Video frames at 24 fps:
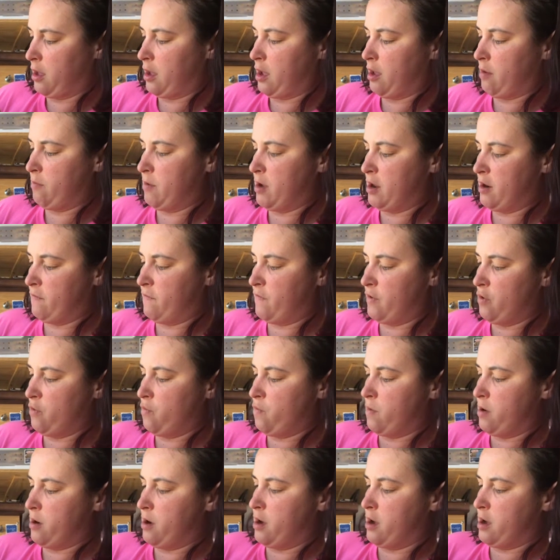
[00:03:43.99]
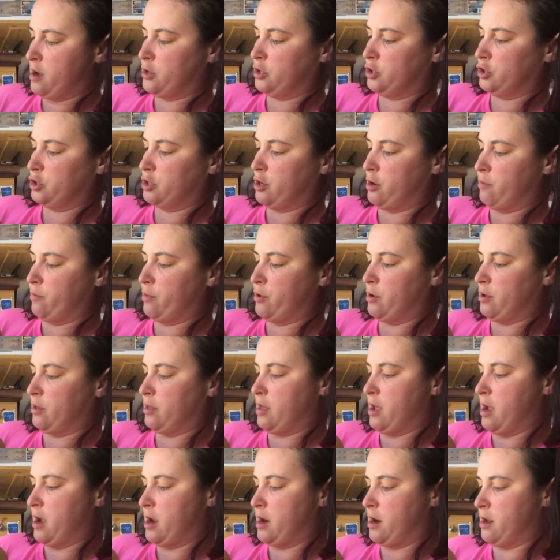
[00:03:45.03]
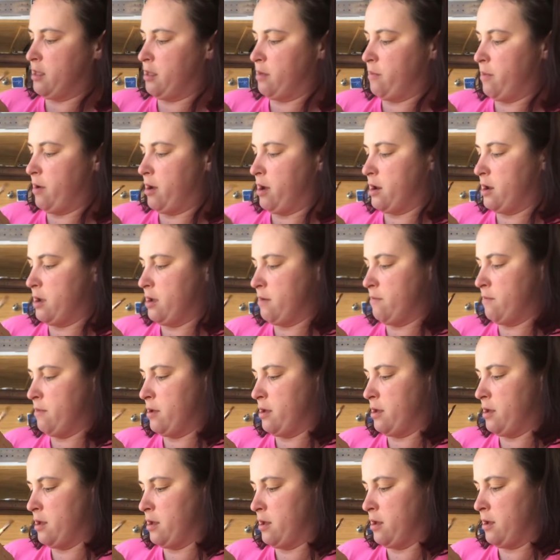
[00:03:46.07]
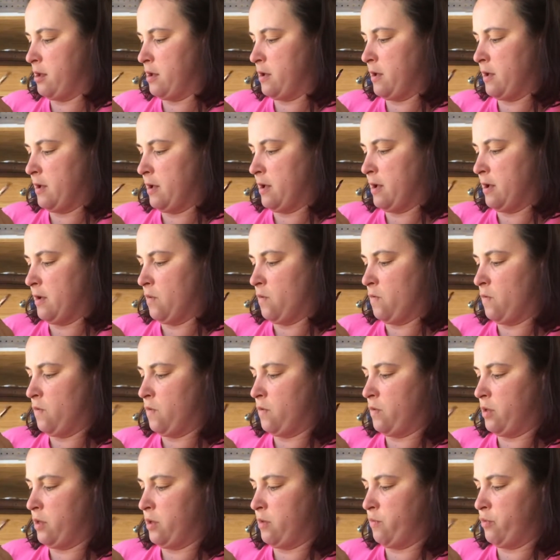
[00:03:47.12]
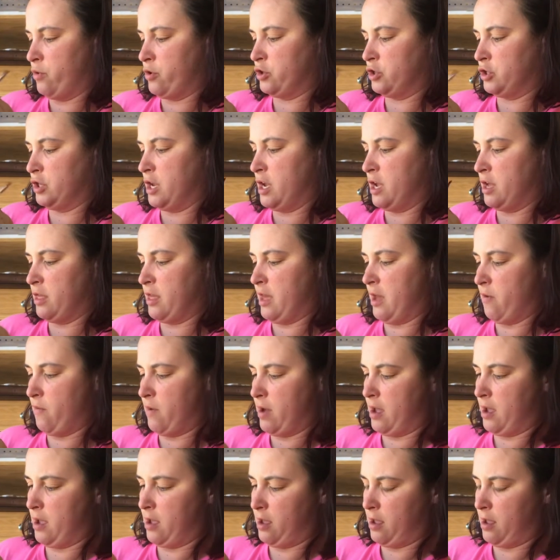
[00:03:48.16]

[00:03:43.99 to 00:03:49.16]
I mean, if you want a sharper line on the bottom, then push the ink that way.